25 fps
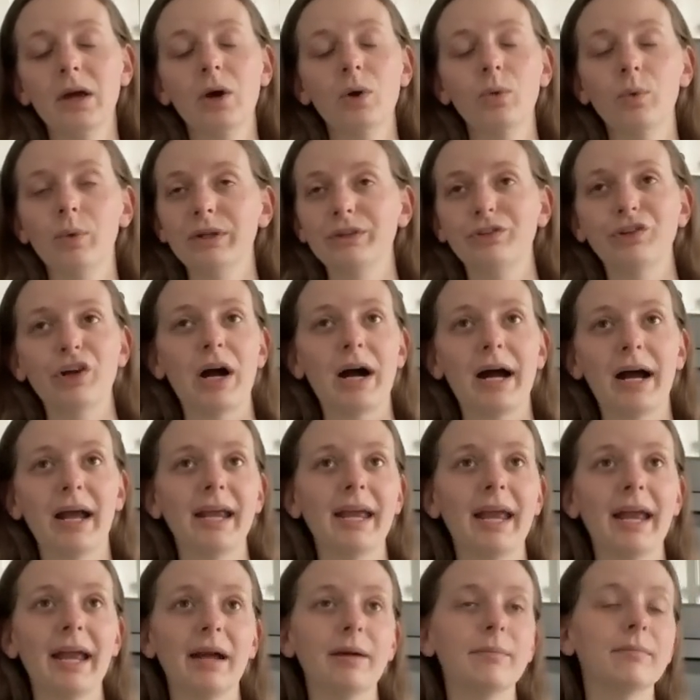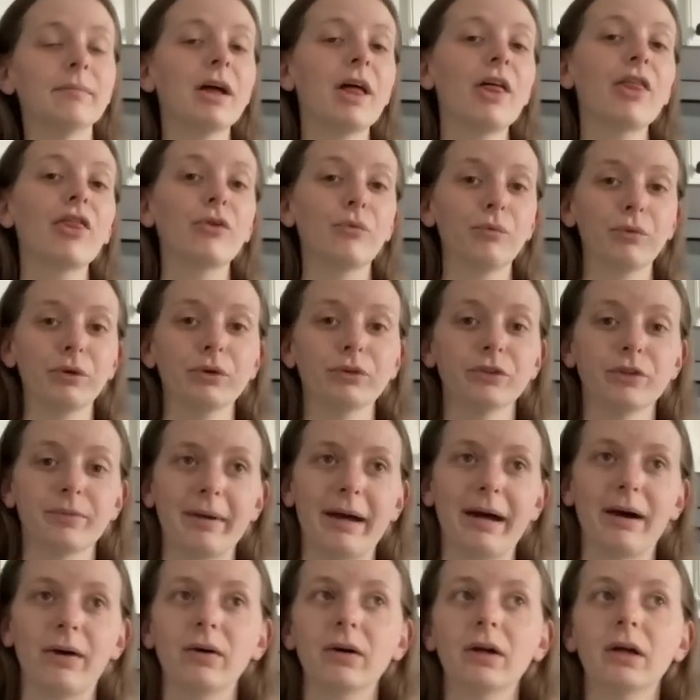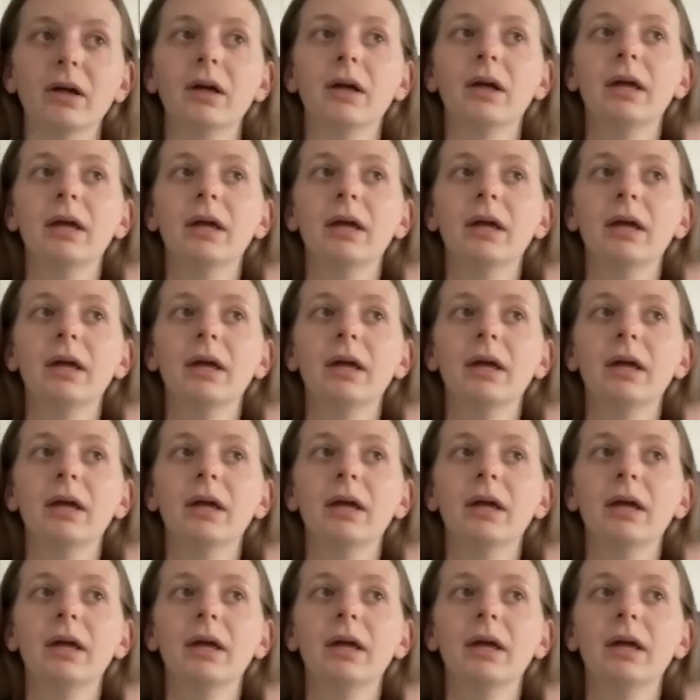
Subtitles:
which I am thrilled about.